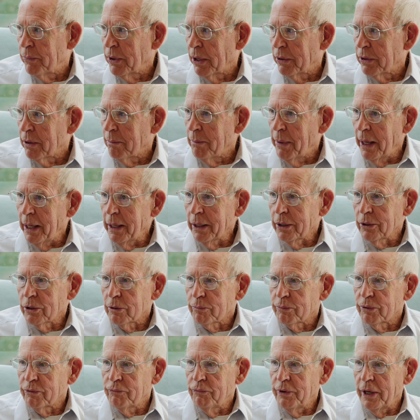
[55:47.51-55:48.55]
The medical
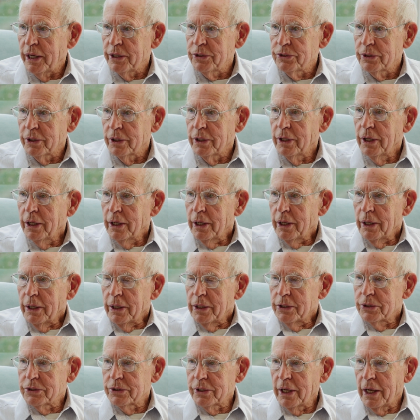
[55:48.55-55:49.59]
profession
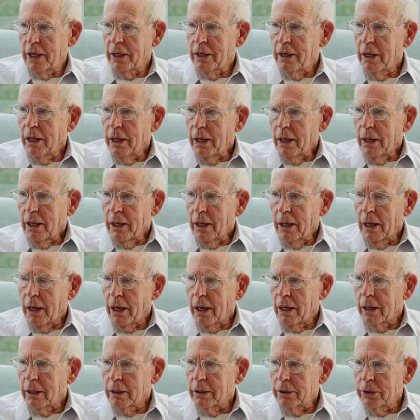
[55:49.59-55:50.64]
said
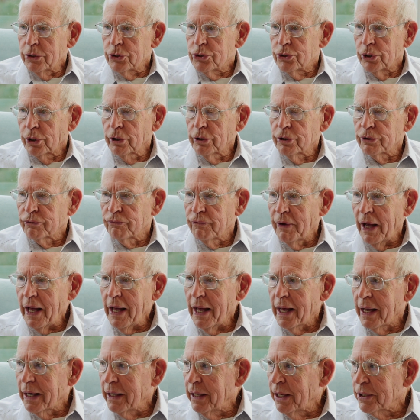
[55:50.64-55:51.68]
sugar's
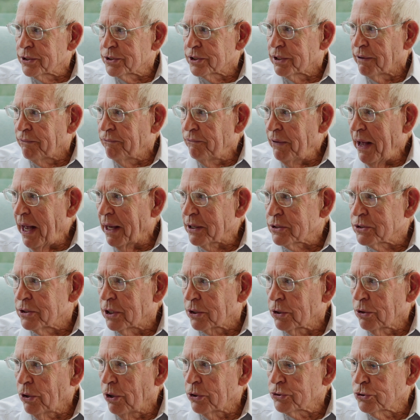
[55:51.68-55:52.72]
fine. It's the fats
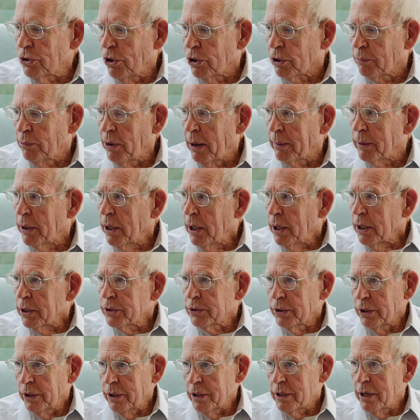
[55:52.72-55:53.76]
that cause all the problem.
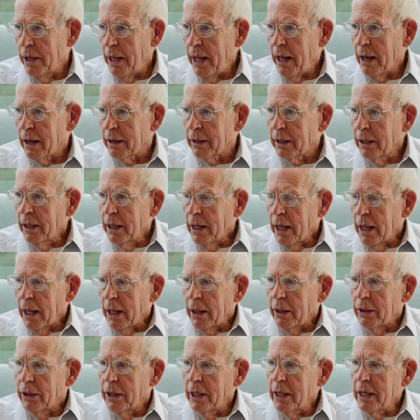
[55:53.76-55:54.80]
Turned out
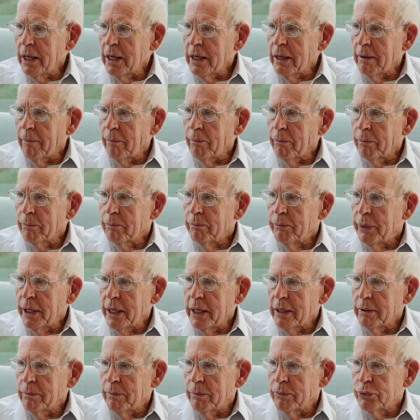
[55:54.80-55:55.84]
the
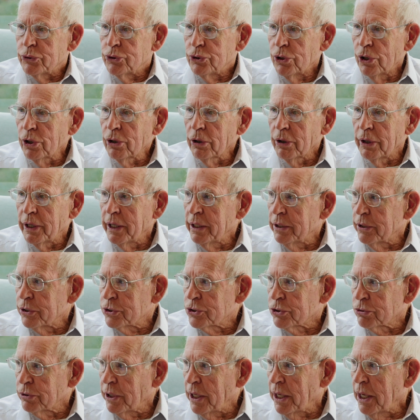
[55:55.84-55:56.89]
sugar
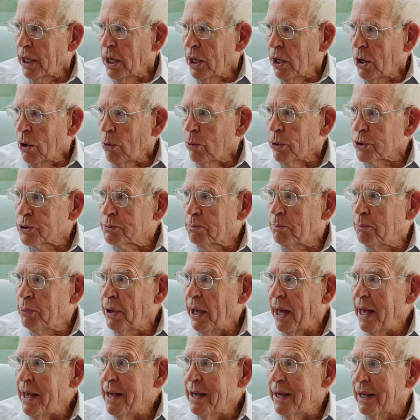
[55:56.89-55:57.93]
industry was
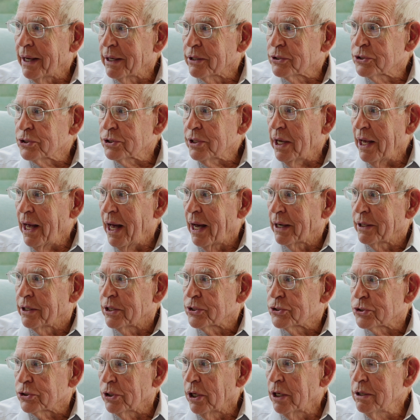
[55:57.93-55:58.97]
paying
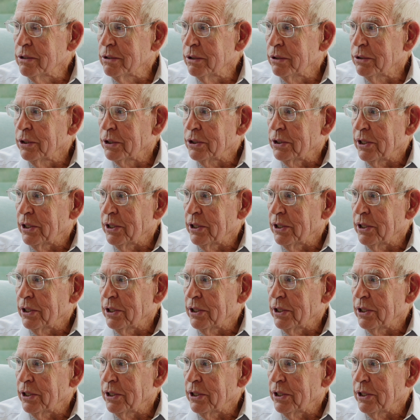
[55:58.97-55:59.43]
scientists under the